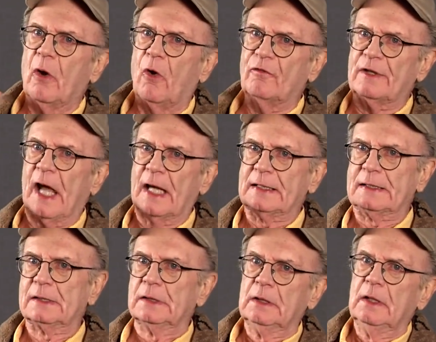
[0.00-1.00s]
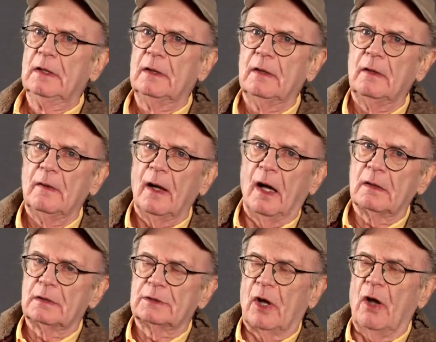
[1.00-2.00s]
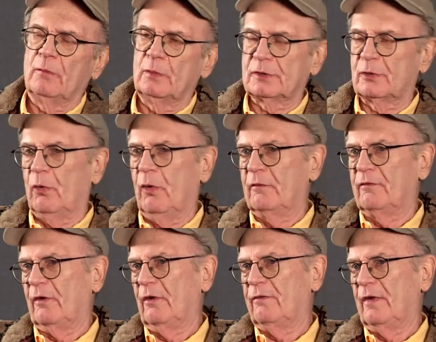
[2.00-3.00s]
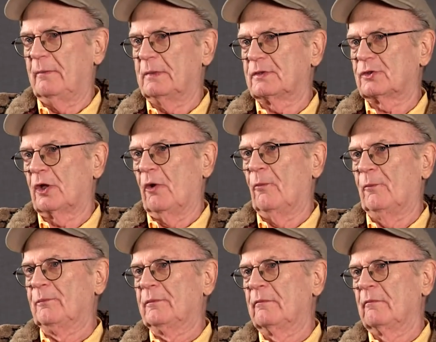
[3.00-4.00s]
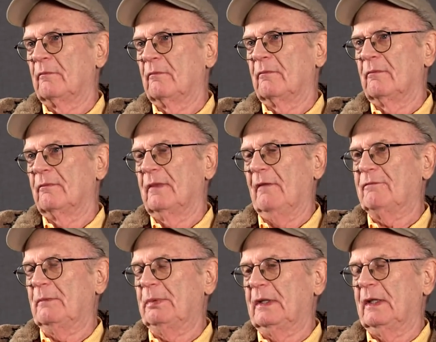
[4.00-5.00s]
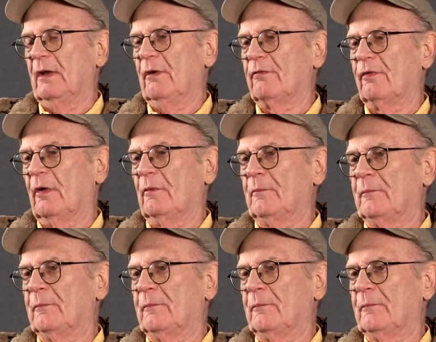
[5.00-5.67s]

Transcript: Overnight. Uncle Don was gone, very famous show. You have to be careful.